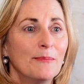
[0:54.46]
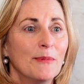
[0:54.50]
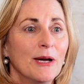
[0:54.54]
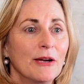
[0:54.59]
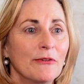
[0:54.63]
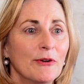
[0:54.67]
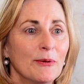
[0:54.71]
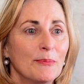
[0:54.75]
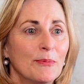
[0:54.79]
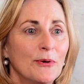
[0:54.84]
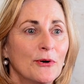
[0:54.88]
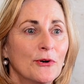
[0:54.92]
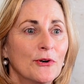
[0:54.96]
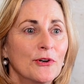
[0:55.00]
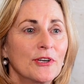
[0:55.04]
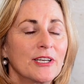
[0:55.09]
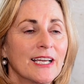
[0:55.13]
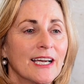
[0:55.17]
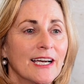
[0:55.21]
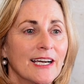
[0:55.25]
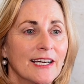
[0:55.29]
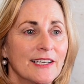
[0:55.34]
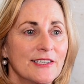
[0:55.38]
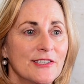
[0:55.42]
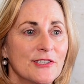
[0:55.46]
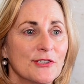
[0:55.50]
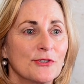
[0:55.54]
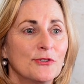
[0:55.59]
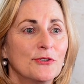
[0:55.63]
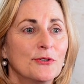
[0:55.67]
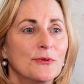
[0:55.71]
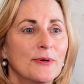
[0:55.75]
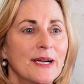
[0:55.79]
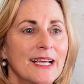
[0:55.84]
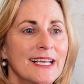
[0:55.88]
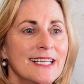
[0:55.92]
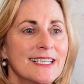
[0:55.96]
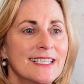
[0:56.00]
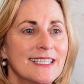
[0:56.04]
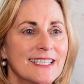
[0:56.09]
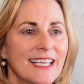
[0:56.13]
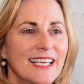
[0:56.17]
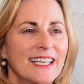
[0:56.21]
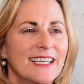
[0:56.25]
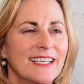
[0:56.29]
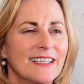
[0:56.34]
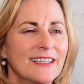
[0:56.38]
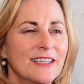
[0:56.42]
My report cards always
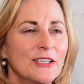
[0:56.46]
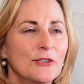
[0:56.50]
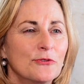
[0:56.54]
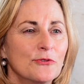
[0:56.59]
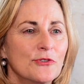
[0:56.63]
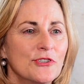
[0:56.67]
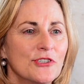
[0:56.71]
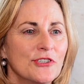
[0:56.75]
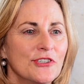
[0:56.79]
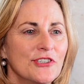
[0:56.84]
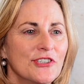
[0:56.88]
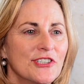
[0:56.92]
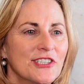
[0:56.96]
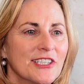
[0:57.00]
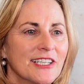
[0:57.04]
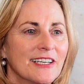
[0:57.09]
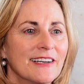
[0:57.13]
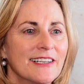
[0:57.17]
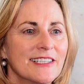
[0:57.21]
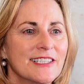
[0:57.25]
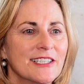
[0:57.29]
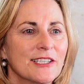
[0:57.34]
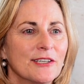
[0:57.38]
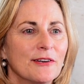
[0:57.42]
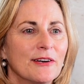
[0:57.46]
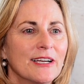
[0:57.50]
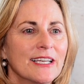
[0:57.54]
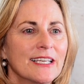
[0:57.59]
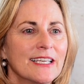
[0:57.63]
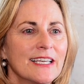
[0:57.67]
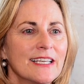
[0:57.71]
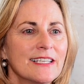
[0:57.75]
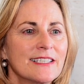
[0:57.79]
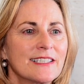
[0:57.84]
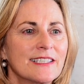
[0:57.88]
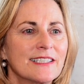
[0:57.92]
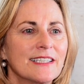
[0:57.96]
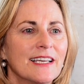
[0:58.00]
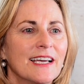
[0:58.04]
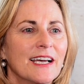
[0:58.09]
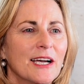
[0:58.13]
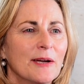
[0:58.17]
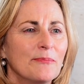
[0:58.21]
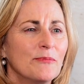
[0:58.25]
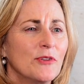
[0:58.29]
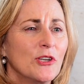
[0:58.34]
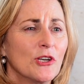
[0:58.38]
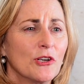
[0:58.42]
said a little too shy. So I guess,
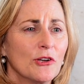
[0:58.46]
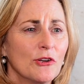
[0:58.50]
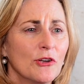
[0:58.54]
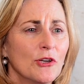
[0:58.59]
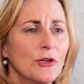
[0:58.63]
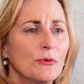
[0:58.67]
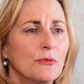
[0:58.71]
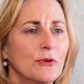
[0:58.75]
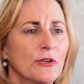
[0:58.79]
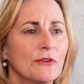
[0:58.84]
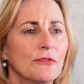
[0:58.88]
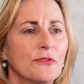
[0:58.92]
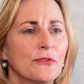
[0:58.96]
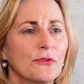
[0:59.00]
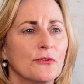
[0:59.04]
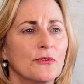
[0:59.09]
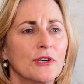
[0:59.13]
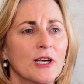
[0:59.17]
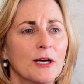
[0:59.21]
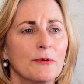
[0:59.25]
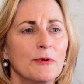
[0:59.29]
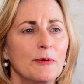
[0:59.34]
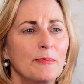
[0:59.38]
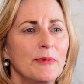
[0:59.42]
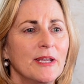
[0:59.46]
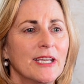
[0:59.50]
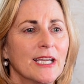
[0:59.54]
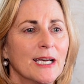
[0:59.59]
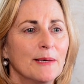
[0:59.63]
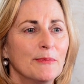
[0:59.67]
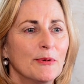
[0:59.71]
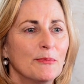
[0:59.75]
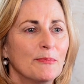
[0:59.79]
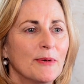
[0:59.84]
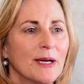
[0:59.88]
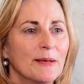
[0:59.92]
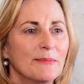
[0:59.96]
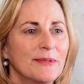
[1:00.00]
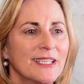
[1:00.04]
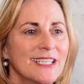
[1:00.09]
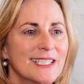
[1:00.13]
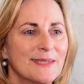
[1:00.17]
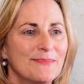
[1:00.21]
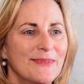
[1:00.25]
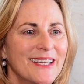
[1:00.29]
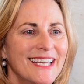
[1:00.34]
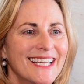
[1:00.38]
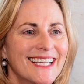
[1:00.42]
who would have thought I would become a public
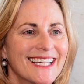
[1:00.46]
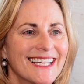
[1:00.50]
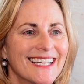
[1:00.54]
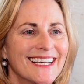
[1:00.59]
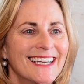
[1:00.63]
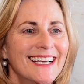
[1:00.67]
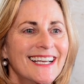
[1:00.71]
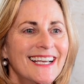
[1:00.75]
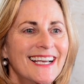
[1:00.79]
speaker?